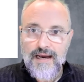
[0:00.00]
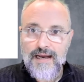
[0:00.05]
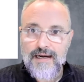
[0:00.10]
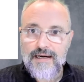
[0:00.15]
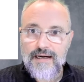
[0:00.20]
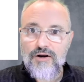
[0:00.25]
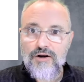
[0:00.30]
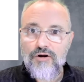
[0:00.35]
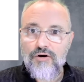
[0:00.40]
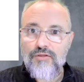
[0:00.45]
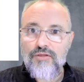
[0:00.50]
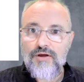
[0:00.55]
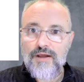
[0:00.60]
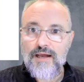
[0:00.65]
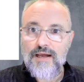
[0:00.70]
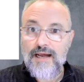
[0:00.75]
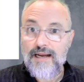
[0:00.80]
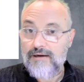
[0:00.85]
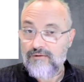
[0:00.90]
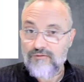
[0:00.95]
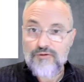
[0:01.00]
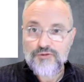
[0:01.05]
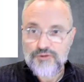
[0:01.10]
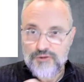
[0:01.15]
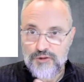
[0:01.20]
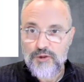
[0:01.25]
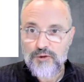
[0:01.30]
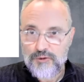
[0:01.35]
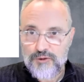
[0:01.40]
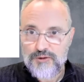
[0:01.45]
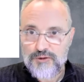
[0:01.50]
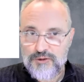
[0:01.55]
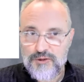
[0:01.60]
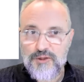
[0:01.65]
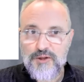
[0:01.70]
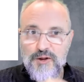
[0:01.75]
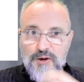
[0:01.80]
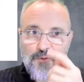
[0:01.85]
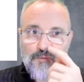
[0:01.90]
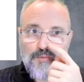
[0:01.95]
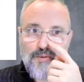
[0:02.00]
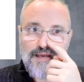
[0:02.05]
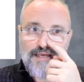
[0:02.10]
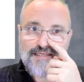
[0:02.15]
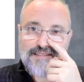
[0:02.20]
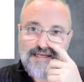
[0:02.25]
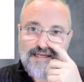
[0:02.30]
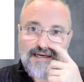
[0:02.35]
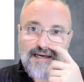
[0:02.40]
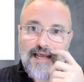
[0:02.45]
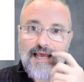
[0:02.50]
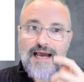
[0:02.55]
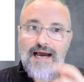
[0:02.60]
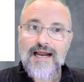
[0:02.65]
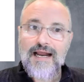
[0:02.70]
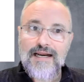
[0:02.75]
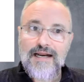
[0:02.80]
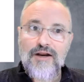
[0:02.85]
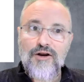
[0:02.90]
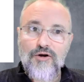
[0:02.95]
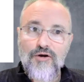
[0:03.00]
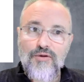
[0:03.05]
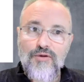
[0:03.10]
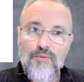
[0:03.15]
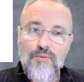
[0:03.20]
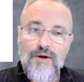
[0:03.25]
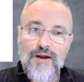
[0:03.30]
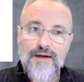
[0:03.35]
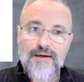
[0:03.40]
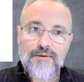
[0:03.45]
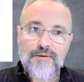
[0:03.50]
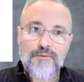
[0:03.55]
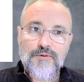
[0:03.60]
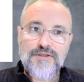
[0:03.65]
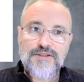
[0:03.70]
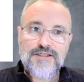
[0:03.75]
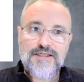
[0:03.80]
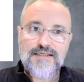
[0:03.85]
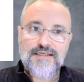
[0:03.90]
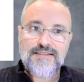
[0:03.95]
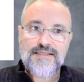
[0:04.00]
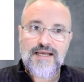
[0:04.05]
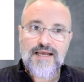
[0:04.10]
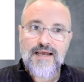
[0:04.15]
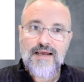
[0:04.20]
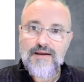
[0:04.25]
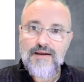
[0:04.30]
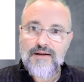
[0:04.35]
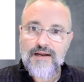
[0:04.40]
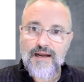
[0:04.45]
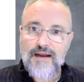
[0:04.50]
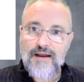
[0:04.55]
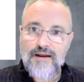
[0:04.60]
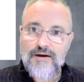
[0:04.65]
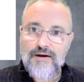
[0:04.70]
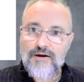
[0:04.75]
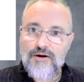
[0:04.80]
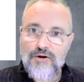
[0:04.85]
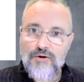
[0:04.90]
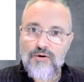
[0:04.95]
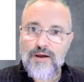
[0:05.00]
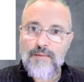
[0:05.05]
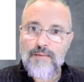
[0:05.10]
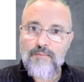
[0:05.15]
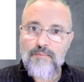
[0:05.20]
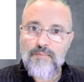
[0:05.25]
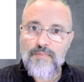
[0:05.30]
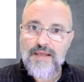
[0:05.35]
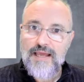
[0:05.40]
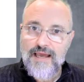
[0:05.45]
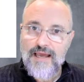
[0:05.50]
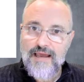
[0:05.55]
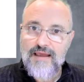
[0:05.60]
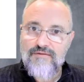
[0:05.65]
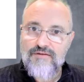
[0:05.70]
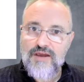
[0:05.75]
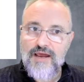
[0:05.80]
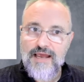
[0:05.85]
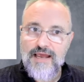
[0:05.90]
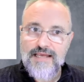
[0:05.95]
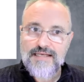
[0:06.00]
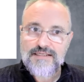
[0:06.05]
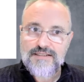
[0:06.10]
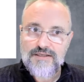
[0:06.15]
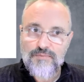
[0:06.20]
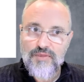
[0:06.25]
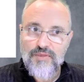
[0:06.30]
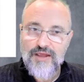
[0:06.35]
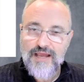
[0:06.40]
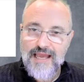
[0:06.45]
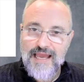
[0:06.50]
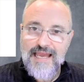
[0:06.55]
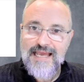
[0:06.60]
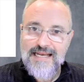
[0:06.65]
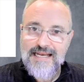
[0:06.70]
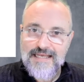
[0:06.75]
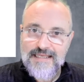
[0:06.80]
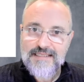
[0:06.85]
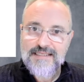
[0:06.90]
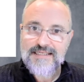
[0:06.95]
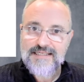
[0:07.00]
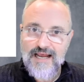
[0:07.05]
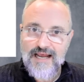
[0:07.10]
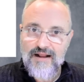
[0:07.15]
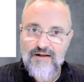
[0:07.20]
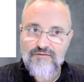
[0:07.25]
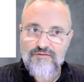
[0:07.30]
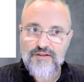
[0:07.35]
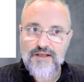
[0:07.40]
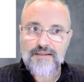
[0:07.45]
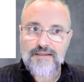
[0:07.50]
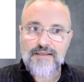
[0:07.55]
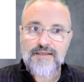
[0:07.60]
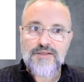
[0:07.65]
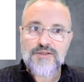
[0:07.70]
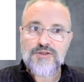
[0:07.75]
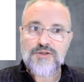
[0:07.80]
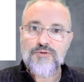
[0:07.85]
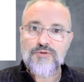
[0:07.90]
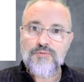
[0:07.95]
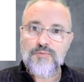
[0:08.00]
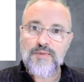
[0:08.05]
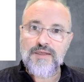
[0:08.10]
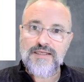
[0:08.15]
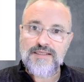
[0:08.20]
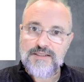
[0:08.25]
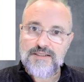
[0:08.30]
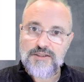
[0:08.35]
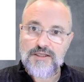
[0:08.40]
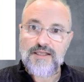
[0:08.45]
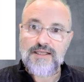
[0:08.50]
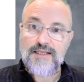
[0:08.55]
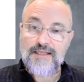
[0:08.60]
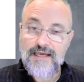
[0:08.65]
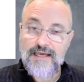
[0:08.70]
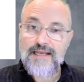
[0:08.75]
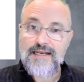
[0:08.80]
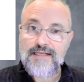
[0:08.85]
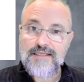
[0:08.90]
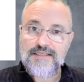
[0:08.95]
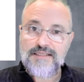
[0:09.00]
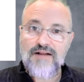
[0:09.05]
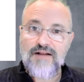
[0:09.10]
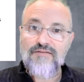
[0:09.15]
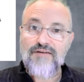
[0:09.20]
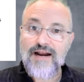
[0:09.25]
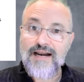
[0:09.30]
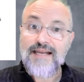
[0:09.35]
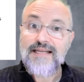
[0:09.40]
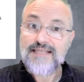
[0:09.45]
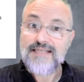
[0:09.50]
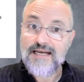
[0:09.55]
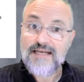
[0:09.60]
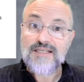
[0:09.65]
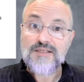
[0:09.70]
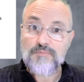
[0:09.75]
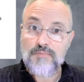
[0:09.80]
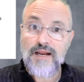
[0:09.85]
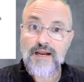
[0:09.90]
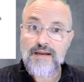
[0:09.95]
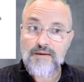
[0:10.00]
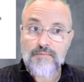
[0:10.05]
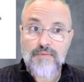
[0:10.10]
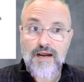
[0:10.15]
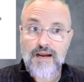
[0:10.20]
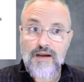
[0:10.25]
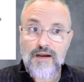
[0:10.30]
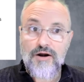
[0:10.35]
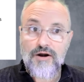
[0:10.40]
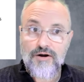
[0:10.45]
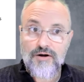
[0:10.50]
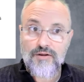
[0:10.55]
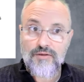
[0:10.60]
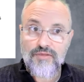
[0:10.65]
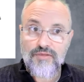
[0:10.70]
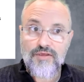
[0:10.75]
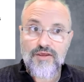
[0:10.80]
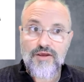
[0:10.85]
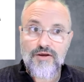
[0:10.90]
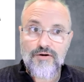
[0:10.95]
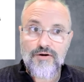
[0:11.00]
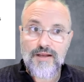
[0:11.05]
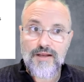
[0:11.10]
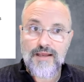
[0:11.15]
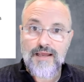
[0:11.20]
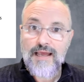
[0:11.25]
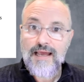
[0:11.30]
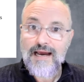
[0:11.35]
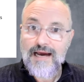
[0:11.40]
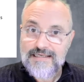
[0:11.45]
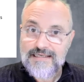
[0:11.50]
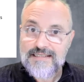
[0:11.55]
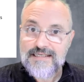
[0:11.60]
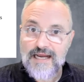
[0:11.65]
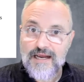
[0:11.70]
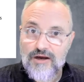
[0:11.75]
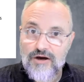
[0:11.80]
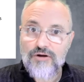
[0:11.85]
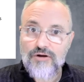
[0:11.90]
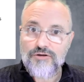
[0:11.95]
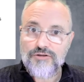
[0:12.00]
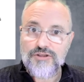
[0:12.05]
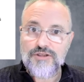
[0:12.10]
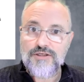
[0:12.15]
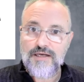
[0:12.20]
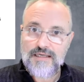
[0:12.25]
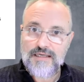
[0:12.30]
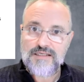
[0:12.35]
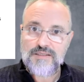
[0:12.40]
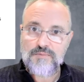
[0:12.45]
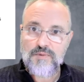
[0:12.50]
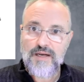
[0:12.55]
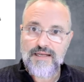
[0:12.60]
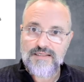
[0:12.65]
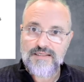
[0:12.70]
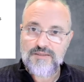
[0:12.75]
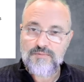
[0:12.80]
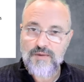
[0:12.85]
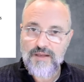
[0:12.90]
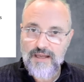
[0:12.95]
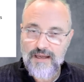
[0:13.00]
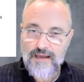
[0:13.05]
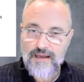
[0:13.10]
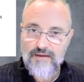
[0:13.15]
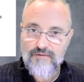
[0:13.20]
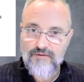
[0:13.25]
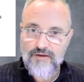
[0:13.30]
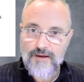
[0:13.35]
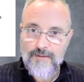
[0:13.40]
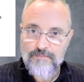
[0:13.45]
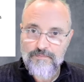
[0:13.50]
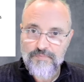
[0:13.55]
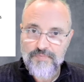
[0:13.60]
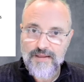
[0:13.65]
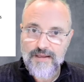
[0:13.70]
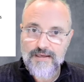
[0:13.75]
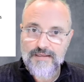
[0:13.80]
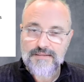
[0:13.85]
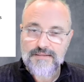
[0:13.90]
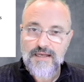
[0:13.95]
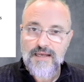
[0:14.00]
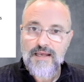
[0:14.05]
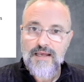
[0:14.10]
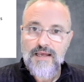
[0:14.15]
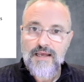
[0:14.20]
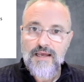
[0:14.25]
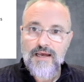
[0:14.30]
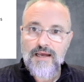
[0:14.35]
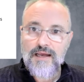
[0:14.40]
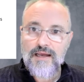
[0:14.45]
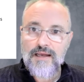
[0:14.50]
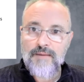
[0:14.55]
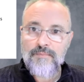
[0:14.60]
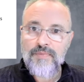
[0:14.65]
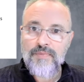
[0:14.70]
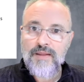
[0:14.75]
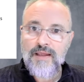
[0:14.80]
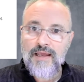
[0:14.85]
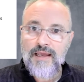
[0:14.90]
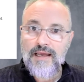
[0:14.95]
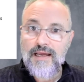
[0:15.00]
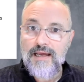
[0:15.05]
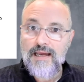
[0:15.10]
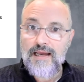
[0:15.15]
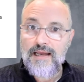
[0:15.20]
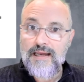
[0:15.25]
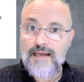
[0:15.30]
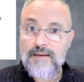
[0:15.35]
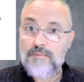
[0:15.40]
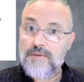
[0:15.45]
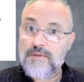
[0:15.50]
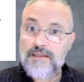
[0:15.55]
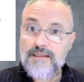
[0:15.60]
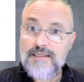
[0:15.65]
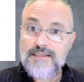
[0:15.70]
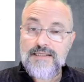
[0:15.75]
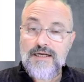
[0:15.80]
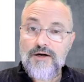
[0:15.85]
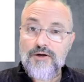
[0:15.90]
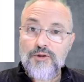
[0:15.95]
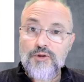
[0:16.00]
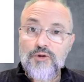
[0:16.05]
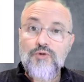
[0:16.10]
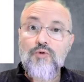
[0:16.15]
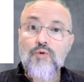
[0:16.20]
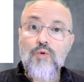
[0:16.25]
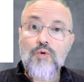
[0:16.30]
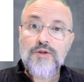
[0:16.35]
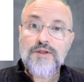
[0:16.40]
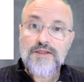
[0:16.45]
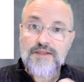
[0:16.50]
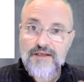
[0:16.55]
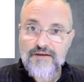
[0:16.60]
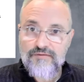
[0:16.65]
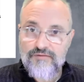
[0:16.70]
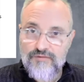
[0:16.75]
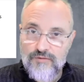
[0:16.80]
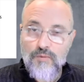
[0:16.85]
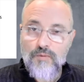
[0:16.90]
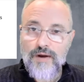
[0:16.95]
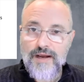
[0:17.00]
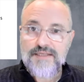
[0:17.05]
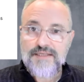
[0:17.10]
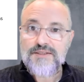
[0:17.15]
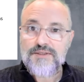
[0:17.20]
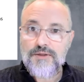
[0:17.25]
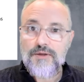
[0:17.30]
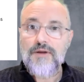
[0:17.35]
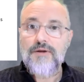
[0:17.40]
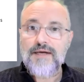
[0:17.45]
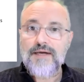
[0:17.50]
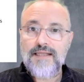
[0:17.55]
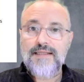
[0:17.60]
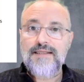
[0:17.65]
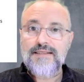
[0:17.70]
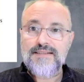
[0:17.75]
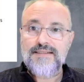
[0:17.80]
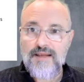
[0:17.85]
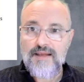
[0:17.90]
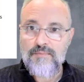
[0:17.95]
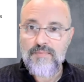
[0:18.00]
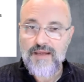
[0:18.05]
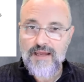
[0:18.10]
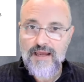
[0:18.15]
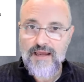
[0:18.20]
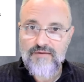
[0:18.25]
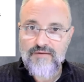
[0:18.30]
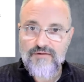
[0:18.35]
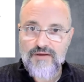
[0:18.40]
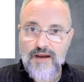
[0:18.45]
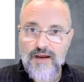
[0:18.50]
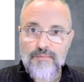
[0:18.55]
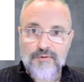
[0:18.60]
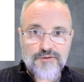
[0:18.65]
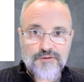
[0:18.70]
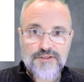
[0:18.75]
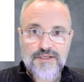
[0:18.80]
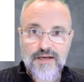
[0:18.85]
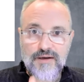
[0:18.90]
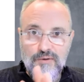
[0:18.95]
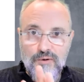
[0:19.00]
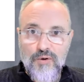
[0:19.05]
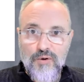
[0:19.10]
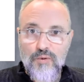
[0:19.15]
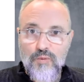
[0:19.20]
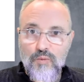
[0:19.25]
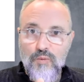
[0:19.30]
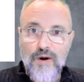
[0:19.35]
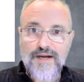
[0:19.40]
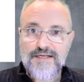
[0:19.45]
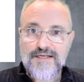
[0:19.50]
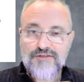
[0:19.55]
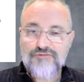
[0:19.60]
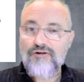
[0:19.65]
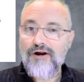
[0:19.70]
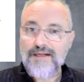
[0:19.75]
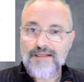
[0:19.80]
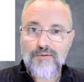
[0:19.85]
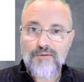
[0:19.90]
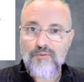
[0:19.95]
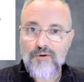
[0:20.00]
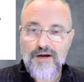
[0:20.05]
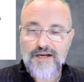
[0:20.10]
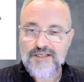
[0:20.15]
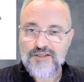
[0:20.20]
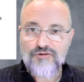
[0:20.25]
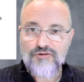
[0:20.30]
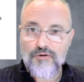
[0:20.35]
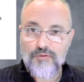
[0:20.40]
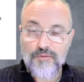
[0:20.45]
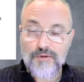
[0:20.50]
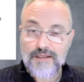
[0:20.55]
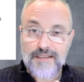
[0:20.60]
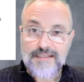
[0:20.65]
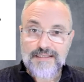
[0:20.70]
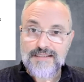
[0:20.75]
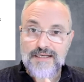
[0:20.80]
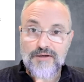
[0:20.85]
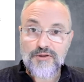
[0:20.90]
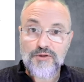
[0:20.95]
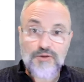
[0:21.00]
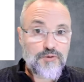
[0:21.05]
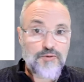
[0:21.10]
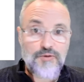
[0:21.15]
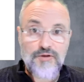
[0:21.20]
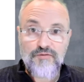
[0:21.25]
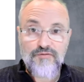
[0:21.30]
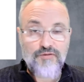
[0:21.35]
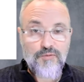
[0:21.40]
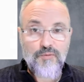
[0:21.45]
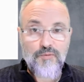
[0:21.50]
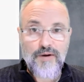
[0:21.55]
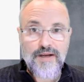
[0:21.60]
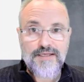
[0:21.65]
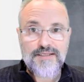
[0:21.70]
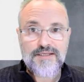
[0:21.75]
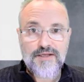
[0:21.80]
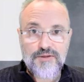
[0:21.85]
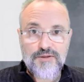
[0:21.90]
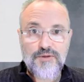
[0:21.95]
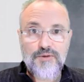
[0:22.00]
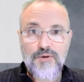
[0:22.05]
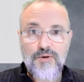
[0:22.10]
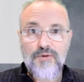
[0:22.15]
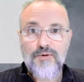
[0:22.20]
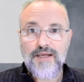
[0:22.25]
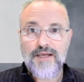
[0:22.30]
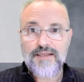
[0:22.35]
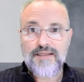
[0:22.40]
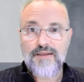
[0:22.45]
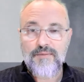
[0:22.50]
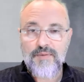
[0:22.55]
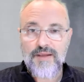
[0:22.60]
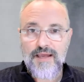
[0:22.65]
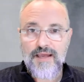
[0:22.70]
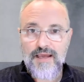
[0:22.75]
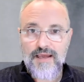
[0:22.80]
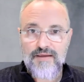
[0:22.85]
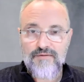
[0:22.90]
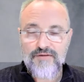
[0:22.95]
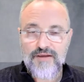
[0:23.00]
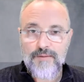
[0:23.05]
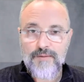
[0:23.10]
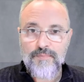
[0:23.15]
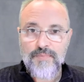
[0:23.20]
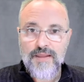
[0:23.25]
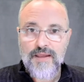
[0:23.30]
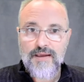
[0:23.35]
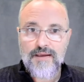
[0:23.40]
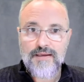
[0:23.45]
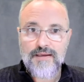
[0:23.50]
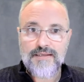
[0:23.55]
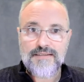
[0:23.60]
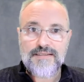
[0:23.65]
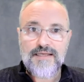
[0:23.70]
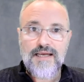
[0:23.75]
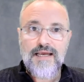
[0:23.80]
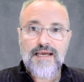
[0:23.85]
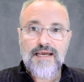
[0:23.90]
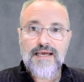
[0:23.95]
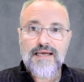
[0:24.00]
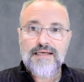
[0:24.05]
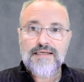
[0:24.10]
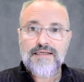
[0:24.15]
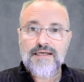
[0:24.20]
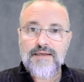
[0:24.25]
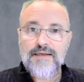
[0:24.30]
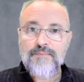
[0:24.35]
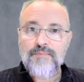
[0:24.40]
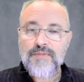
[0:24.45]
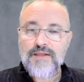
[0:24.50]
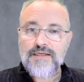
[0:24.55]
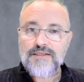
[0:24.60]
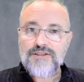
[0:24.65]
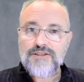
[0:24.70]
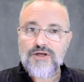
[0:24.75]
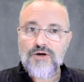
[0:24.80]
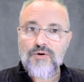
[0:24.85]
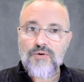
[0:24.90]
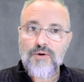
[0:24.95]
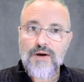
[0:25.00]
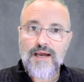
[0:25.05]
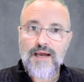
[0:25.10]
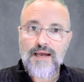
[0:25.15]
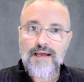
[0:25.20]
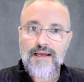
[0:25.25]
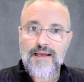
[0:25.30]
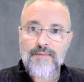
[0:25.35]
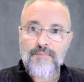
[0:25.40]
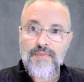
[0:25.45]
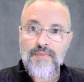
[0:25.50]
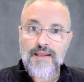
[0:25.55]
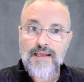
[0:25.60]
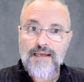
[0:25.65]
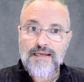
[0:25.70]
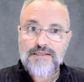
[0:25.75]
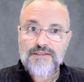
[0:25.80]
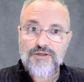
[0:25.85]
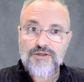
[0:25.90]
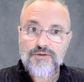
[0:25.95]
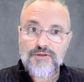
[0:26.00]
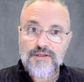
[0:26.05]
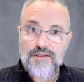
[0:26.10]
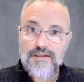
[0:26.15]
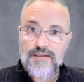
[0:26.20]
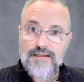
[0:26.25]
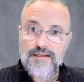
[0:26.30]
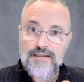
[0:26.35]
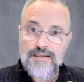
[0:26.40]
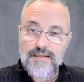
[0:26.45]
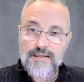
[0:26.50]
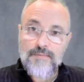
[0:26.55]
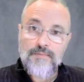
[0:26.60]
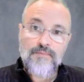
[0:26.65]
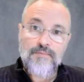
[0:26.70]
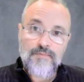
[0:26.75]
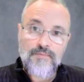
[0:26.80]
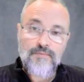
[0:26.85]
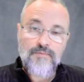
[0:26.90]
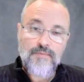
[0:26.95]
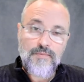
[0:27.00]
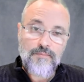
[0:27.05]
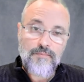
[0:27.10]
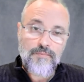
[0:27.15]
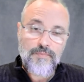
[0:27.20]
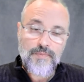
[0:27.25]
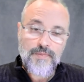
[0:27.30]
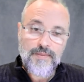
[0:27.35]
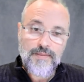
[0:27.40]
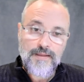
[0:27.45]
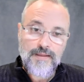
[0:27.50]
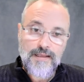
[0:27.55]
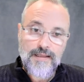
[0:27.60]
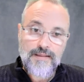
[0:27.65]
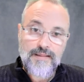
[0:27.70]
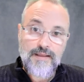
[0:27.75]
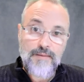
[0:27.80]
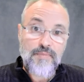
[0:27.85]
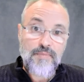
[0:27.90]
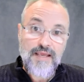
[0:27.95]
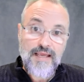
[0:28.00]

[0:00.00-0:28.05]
And another, and of course doctors know best, and, and another one which says uh, no, behavior is something in itself that needs to be studied in itself and is explained by learning theory and psychology explains behavior. Yes? Um, uh, these are two different ways to look at the same behavior. I'm not saying one is right and one is wrong. These are two different ways to look at the behavior. Yes. Um, so um, so mm, mm the